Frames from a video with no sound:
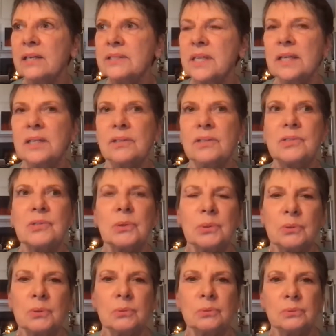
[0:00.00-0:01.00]
attended a
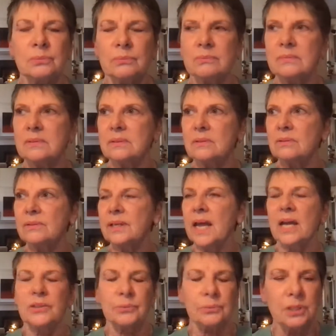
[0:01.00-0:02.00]
school that
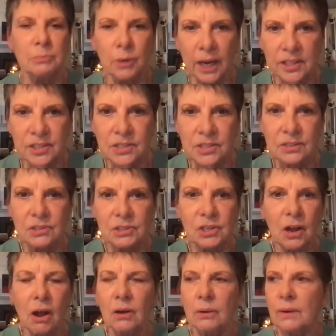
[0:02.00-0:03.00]
had 3 branches in the
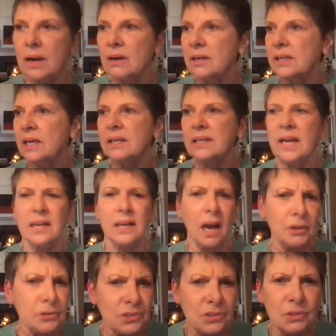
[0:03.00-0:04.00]
Chicago area. It had
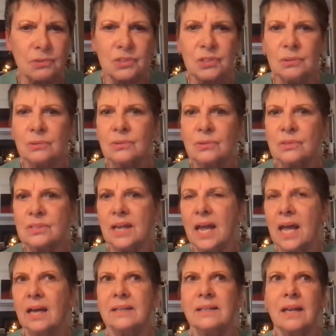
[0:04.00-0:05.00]
hundreds of students. It
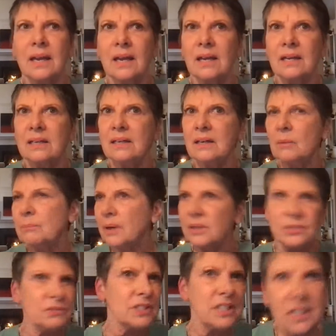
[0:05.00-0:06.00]
had a
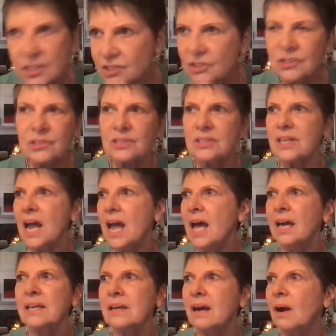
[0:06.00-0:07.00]
bunch of teachers. It
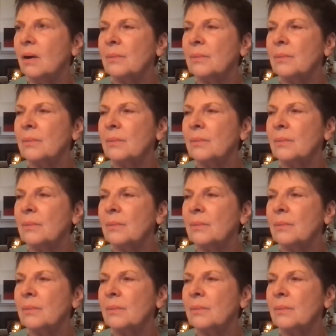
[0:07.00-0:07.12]
had